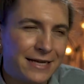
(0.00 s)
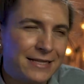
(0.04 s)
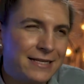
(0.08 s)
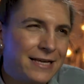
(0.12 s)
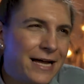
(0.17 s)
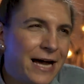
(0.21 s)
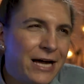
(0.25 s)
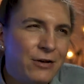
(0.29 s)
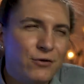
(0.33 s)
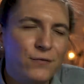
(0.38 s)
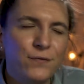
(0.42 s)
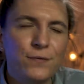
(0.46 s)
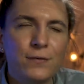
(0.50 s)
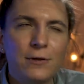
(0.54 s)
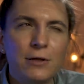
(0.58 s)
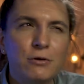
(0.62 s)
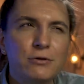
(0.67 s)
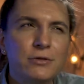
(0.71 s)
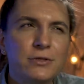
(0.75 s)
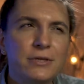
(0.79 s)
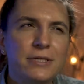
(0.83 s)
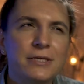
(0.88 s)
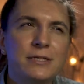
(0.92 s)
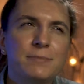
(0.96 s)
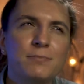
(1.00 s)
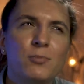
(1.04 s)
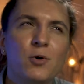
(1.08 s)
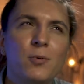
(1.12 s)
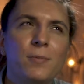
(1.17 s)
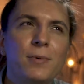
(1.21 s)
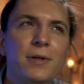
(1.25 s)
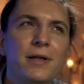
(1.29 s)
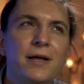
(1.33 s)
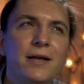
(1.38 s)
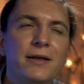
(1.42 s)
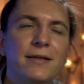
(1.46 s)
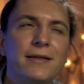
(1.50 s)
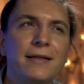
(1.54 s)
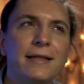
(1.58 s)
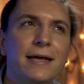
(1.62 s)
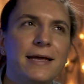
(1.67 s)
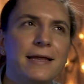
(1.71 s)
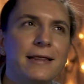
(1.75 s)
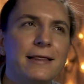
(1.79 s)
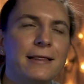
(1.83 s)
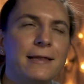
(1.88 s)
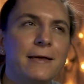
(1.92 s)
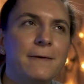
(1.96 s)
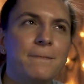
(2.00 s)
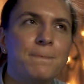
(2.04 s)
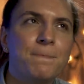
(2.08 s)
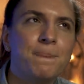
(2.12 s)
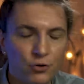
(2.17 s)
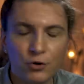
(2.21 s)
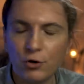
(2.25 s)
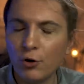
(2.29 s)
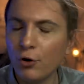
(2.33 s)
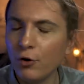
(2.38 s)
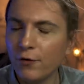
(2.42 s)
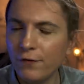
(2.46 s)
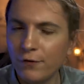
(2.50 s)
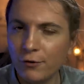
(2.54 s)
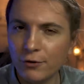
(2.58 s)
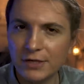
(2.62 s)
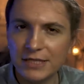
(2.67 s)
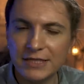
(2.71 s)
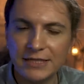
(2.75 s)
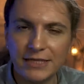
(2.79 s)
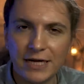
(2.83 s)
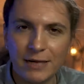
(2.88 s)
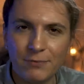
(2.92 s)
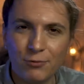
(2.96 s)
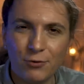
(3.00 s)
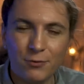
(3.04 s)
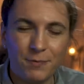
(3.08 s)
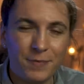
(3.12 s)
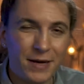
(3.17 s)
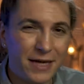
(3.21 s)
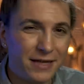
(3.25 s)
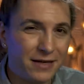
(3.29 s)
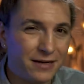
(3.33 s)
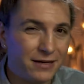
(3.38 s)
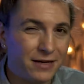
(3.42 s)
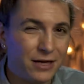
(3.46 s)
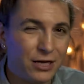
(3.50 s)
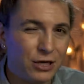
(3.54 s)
it kind of lost its popularity lately. To go for this type of pattern,